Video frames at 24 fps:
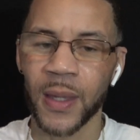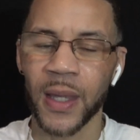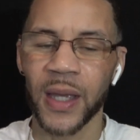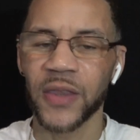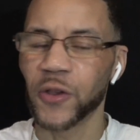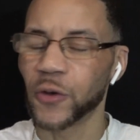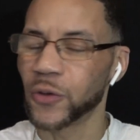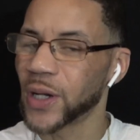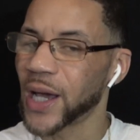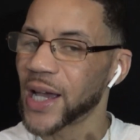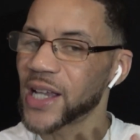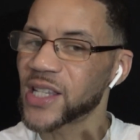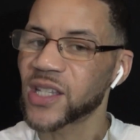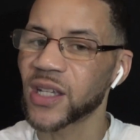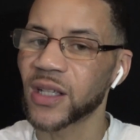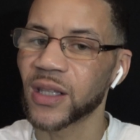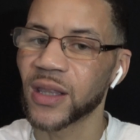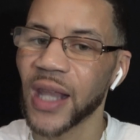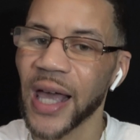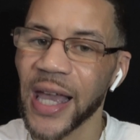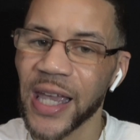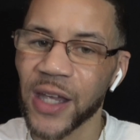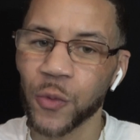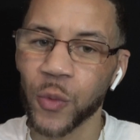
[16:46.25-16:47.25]
They're nice and
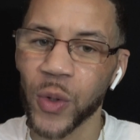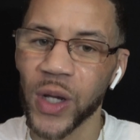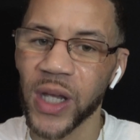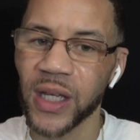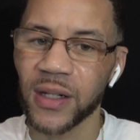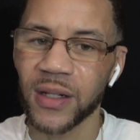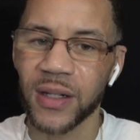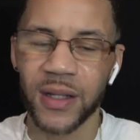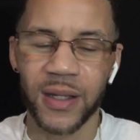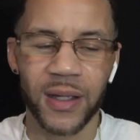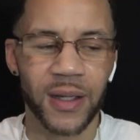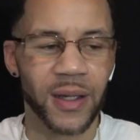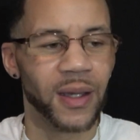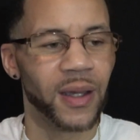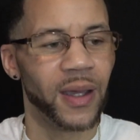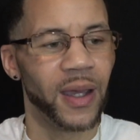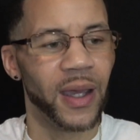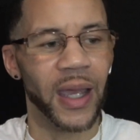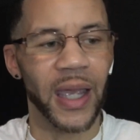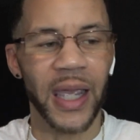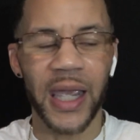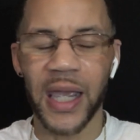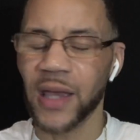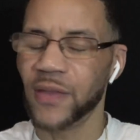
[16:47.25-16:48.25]
lightweight
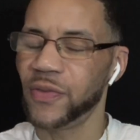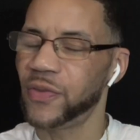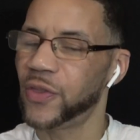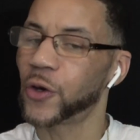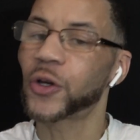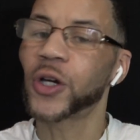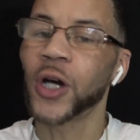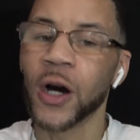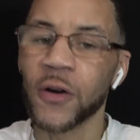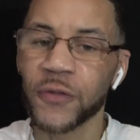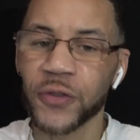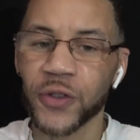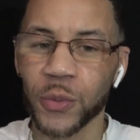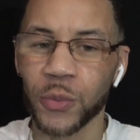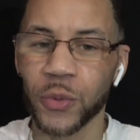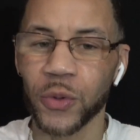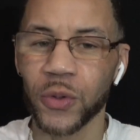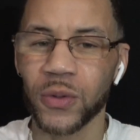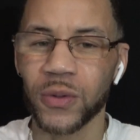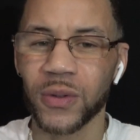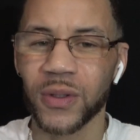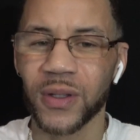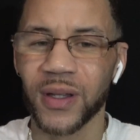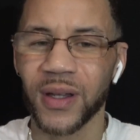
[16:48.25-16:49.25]
and they're
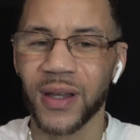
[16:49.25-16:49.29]
comfortable.